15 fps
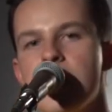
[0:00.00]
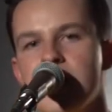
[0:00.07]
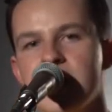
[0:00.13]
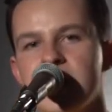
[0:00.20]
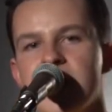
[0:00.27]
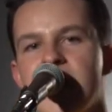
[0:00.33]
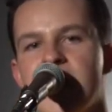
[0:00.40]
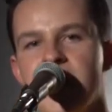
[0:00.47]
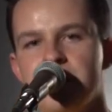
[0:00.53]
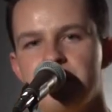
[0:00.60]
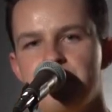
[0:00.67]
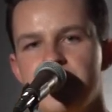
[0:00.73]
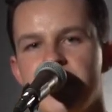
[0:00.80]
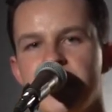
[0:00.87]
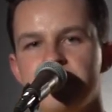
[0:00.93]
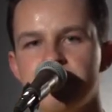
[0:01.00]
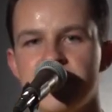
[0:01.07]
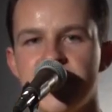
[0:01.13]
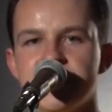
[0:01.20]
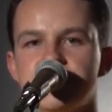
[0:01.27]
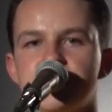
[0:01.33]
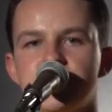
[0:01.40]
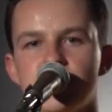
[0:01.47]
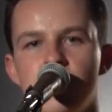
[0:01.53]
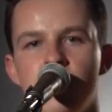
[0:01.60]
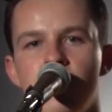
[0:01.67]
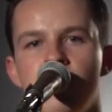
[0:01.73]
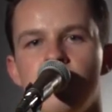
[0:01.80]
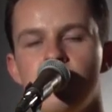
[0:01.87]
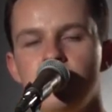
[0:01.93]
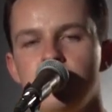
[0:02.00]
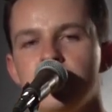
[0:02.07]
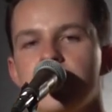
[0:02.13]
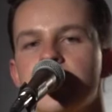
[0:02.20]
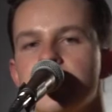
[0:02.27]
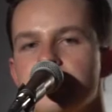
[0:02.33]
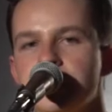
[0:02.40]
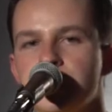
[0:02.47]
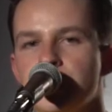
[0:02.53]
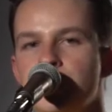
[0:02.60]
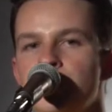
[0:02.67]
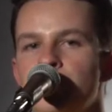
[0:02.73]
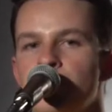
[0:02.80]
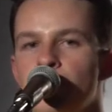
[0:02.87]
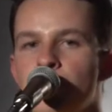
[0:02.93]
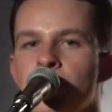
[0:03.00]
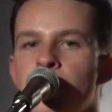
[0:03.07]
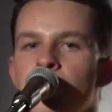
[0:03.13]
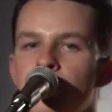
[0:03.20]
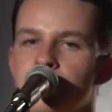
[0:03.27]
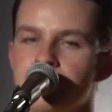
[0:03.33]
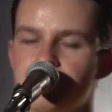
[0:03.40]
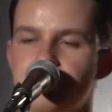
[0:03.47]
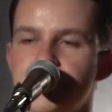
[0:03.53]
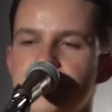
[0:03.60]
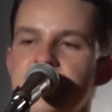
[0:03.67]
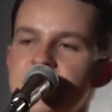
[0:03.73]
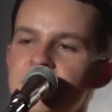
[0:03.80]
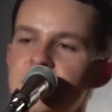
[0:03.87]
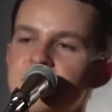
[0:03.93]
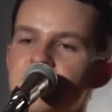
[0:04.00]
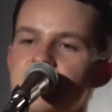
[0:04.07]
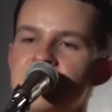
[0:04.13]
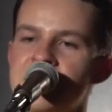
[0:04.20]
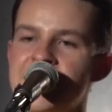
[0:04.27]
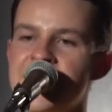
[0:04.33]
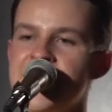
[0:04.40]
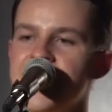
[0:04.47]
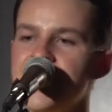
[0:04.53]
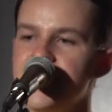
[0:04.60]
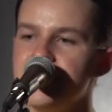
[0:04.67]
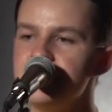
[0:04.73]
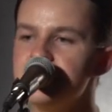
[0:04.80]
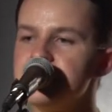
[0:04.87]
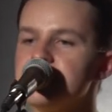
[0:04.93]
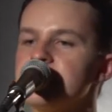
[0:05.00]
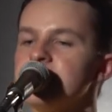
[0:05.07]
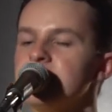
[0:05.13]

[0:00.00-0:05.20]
And I'd bet my soul that you won't be the last.